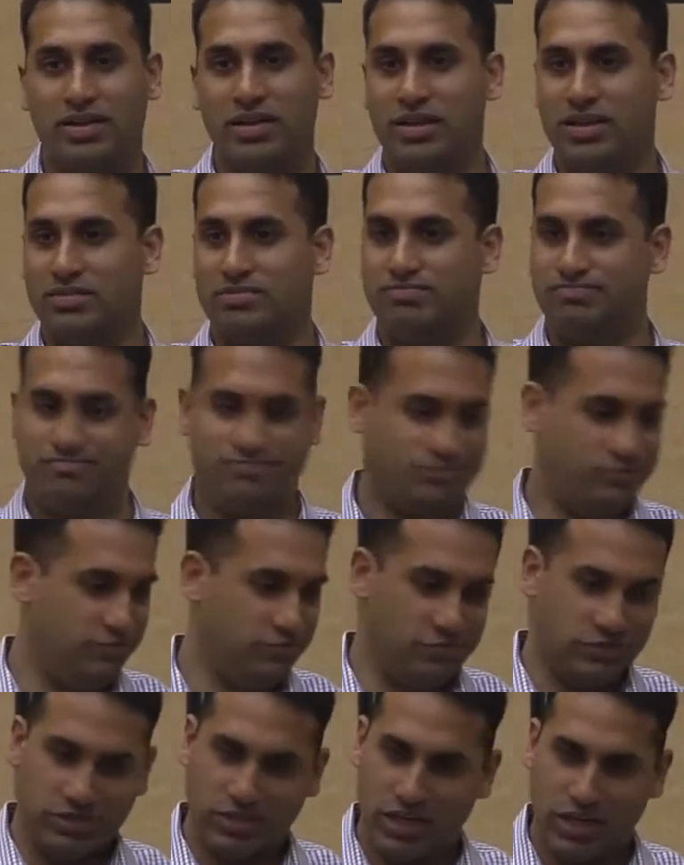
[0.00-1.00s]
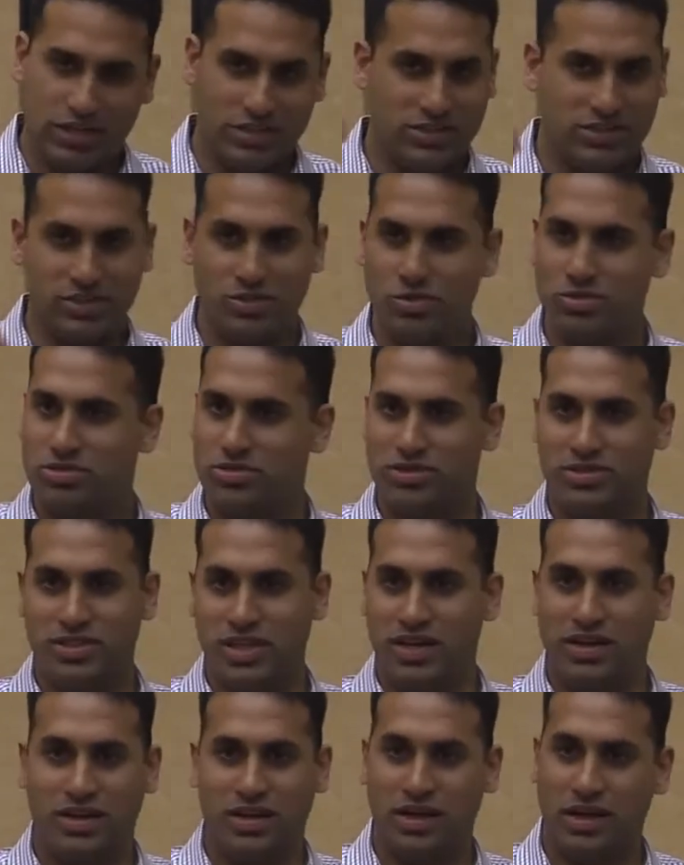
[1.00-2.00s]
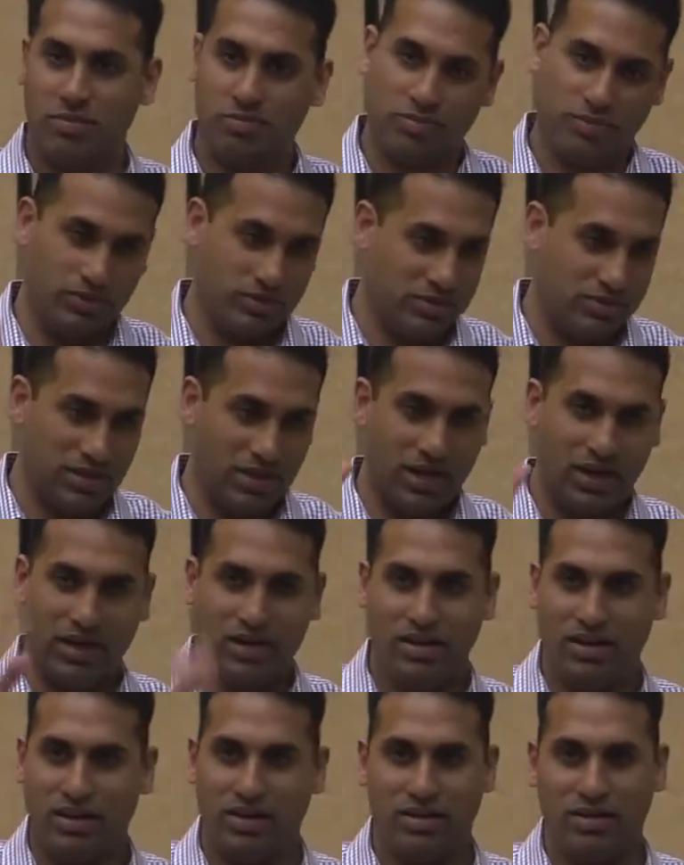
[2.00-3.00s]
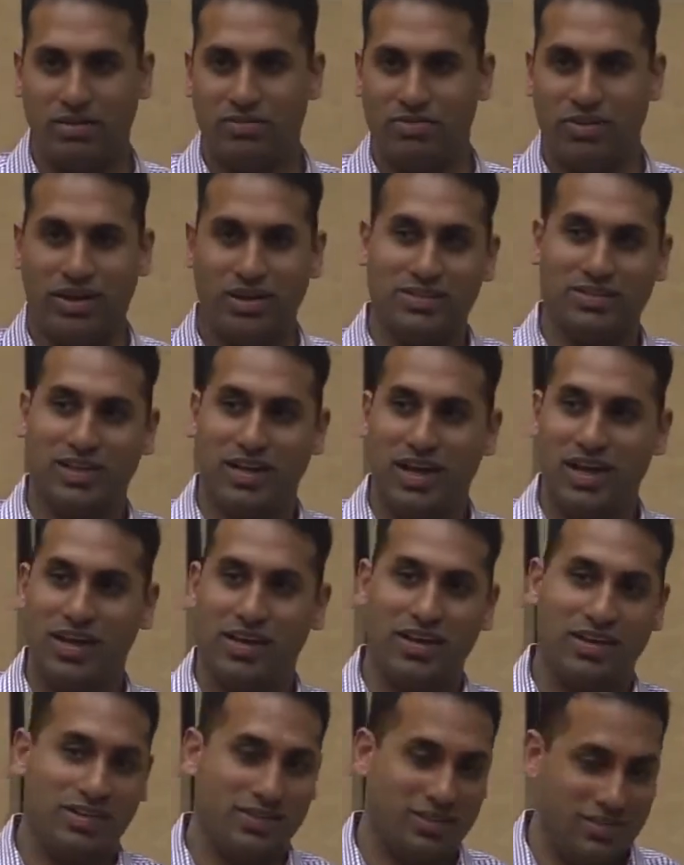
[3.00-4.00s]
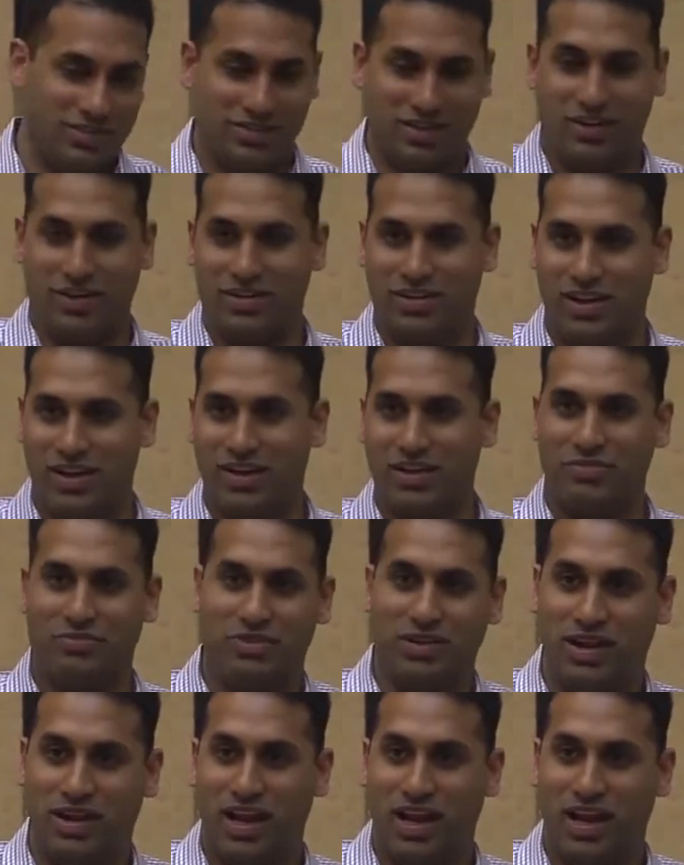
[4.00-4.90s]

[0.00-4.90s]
He just you send it up, it's there, and if he doesn't like it, shut it down.